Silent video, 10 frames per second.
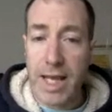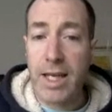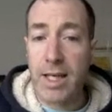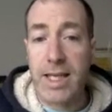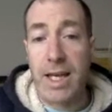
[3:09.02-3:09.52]

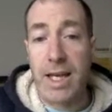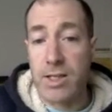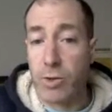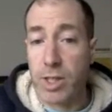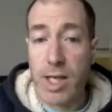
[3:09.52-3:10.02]
tank is
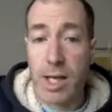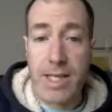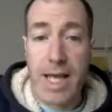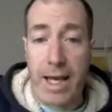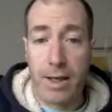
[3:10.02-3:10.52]
still the same
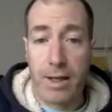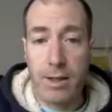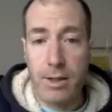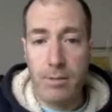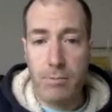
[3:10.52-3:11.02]
tank.
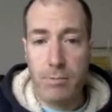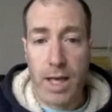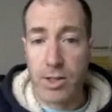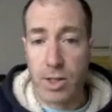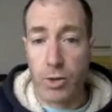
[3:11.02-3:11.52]
It
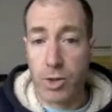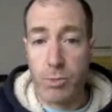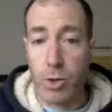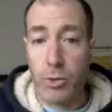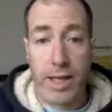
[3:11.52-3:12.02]
hasn't got
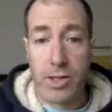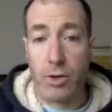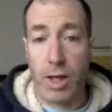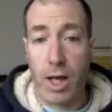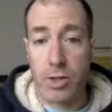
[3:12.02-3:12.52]
smaller, it hasn't
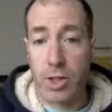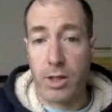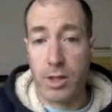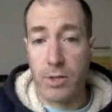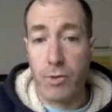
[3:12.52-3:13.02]
got larger,
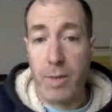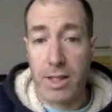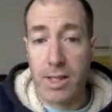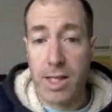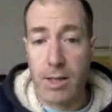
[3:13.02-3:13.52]
it's
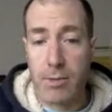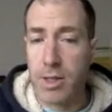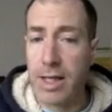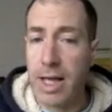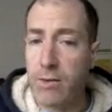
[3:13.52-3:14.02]
remained the same. So
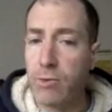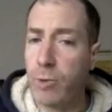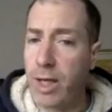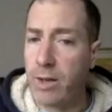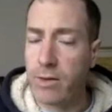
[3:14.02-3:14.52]
the length and
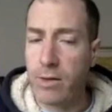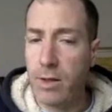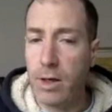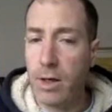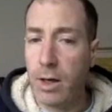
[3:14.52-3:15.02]
width
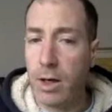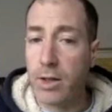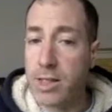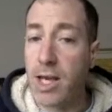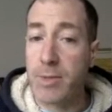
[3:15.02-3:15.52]
are
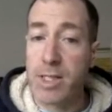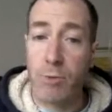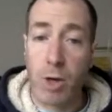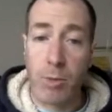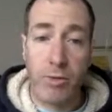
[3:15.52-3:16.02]
the same as they
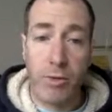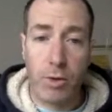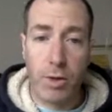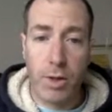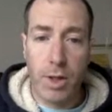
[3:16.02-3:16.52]
were
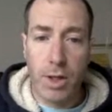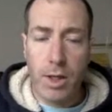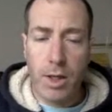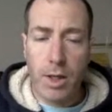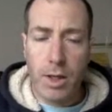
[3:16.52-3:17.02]
before.
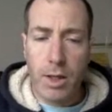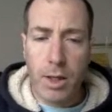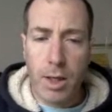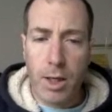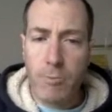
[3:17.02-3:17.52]

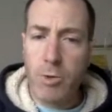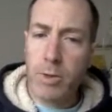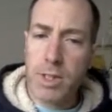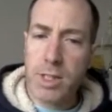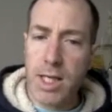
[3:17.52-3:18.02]
And what
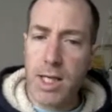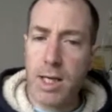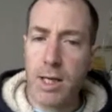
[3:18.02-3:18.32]
was the